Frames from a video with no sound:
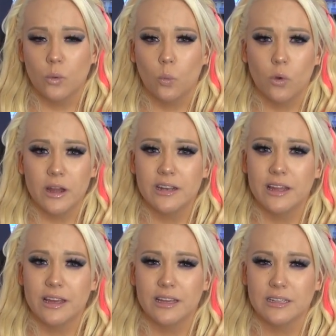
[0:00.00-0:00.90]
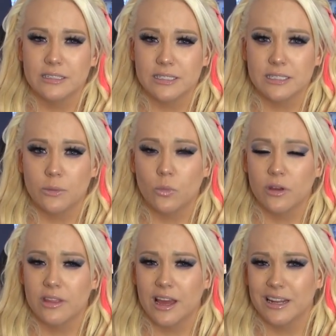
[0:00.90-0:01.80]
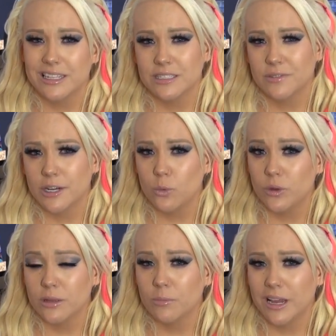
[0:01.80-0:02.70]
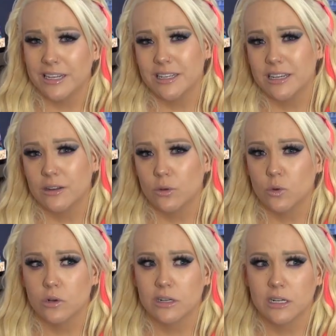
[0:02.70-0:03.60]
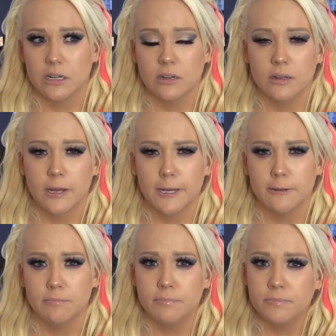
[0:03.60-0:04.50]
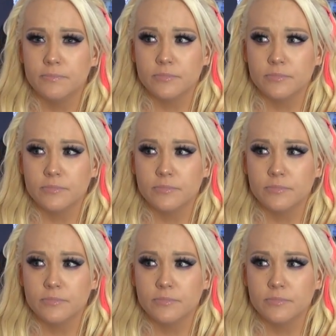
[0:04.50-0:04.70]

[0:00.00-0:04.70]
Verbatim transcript: One is someone that is very weak minded or um,